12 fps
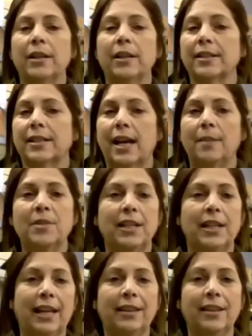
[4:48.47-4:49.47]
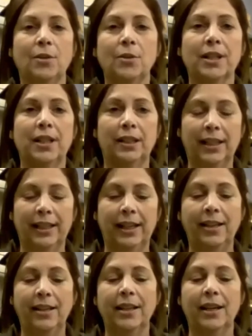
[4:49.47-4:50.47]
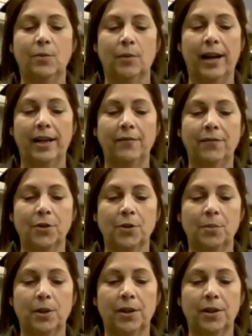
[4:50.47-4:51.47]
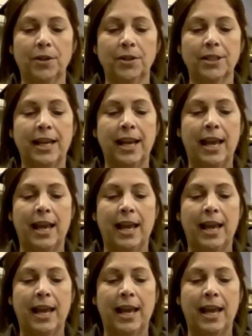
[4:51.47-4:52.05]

it's time to get those cleaned and ready for the birds.